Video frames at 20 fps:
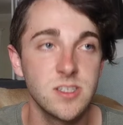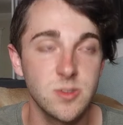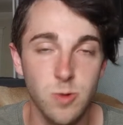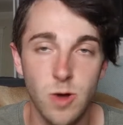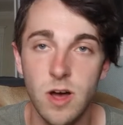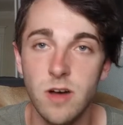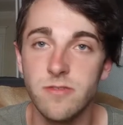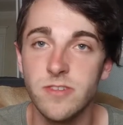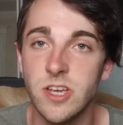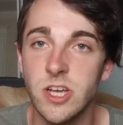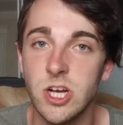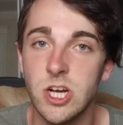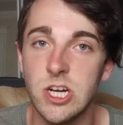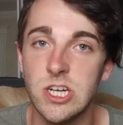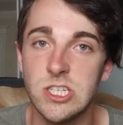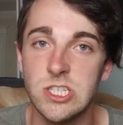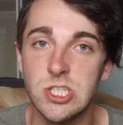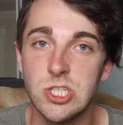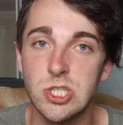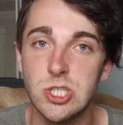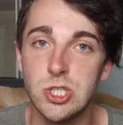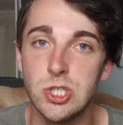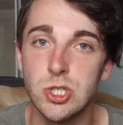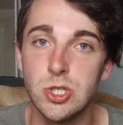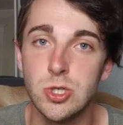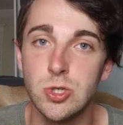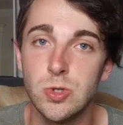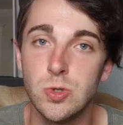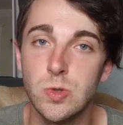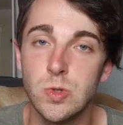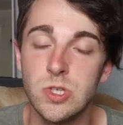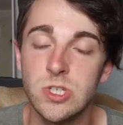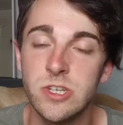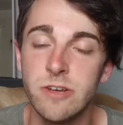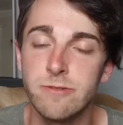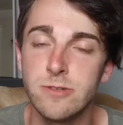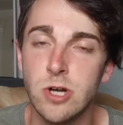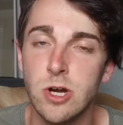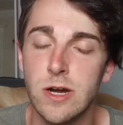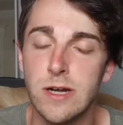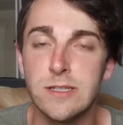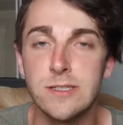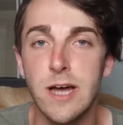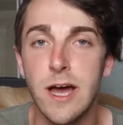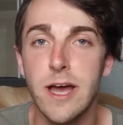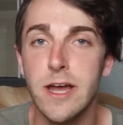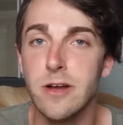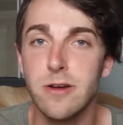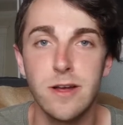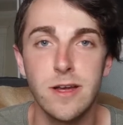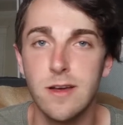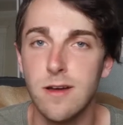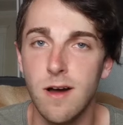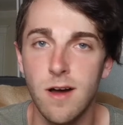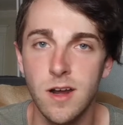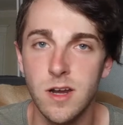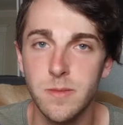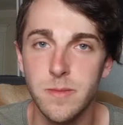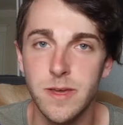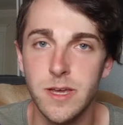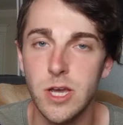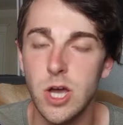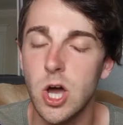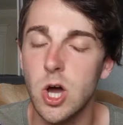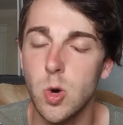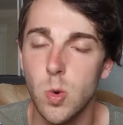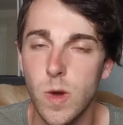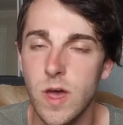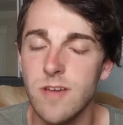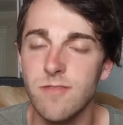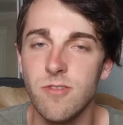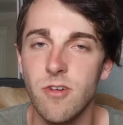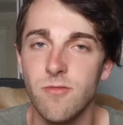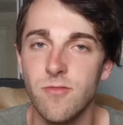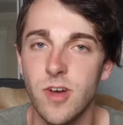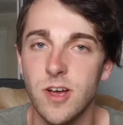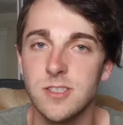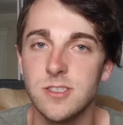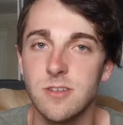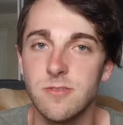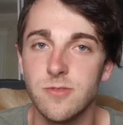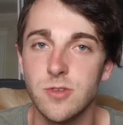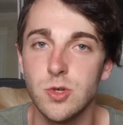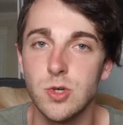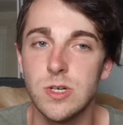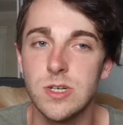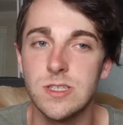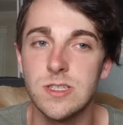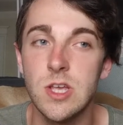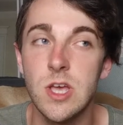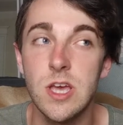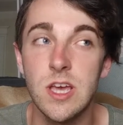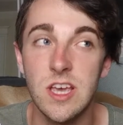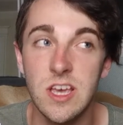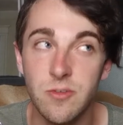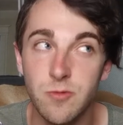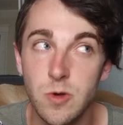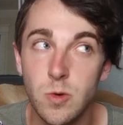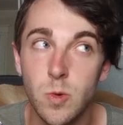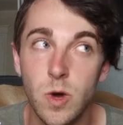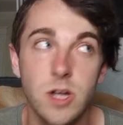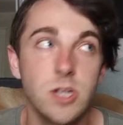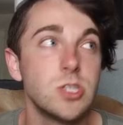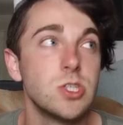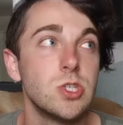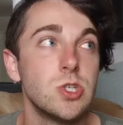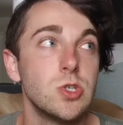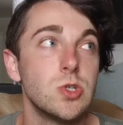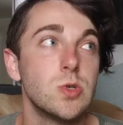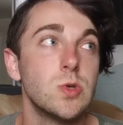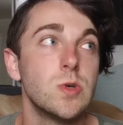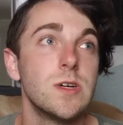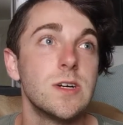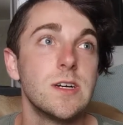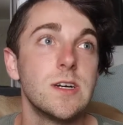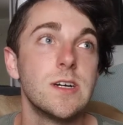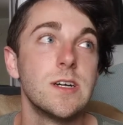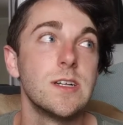12 years to shift our entire economy away from fossil fuels if we want to